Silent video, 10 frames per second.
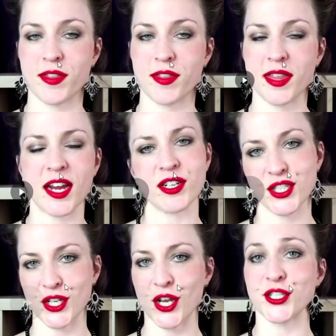their
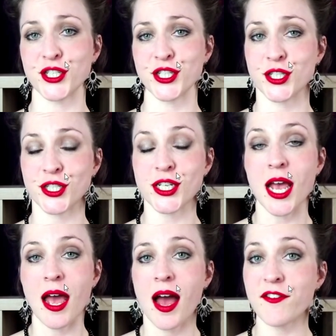assertions, are
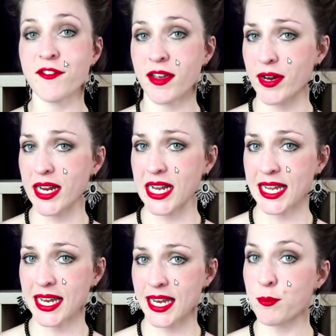very clearly more
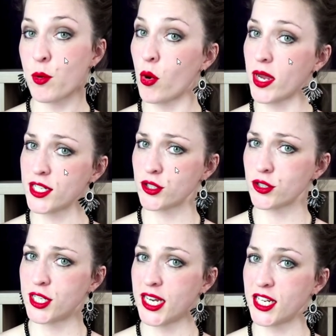interested in chatting
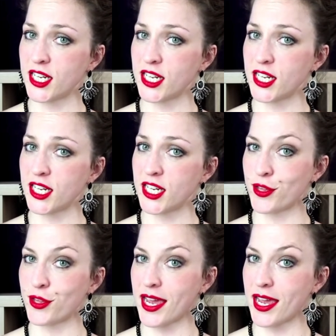with your
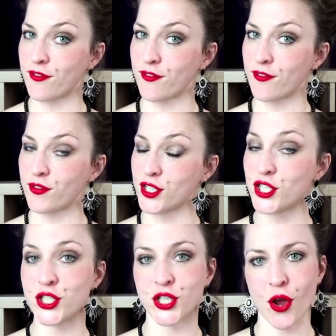average Joe
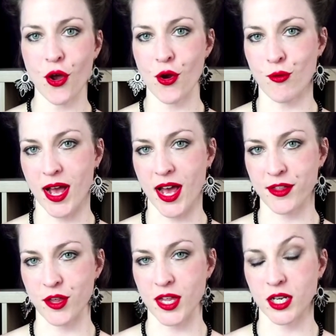rather than your
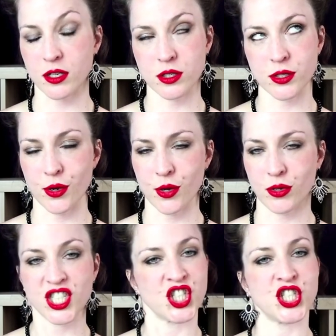so-called Chad,
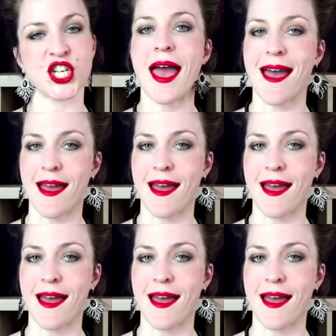because